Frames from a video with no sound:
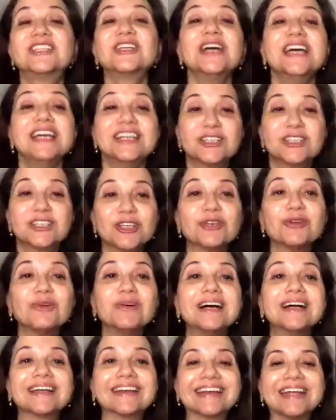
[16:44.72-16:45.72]
do you
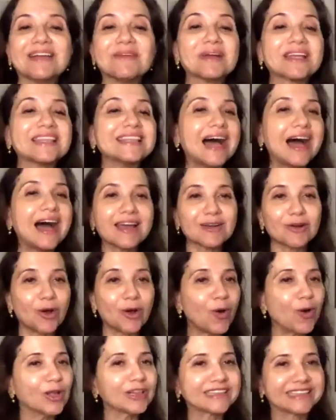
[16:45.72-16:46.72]
agree with our
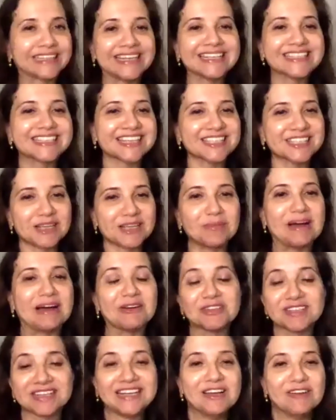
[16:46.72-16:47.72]
whole thesis about
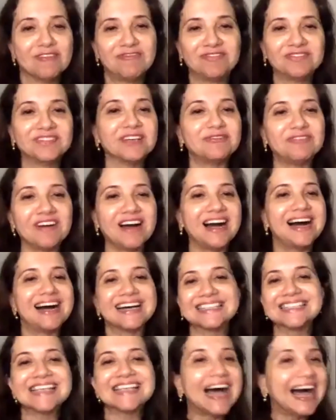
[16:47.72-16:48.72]
the Fahad's
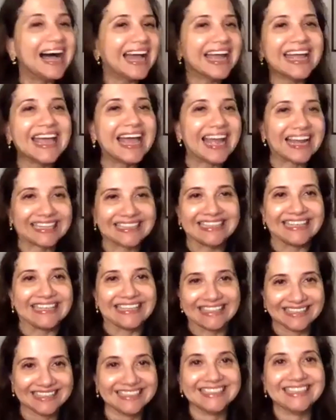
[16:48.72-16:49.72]
eye
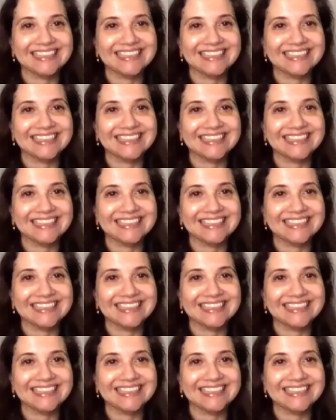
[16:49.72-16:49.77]
acting?